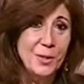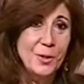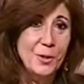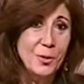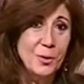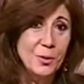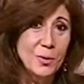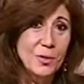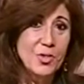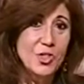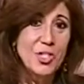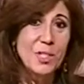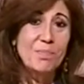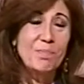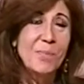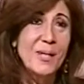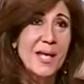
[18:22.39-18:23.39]
You know,
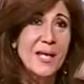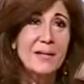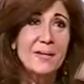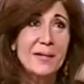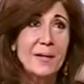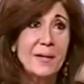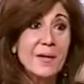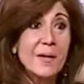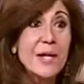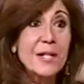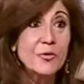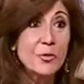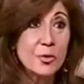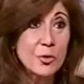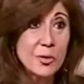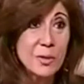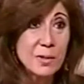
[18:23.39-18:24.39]
she played a
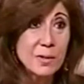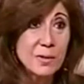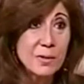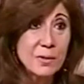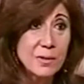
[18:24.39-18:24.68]
great role